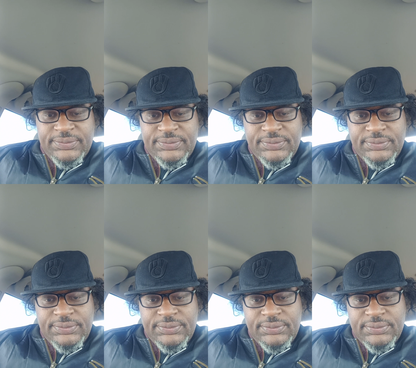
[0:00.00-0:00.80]

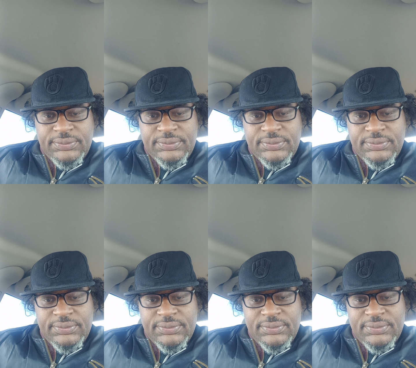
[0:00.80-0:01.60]

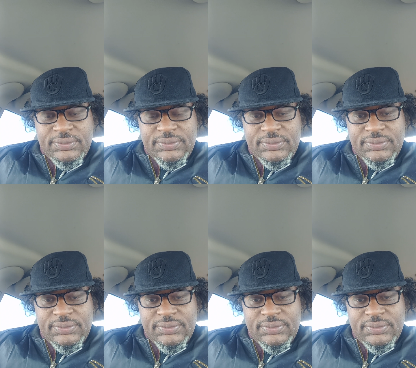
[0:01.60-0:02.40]

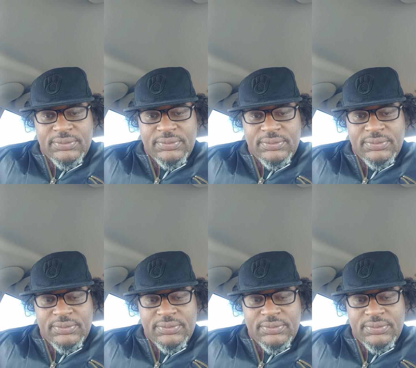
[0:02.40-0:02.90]
[no speech]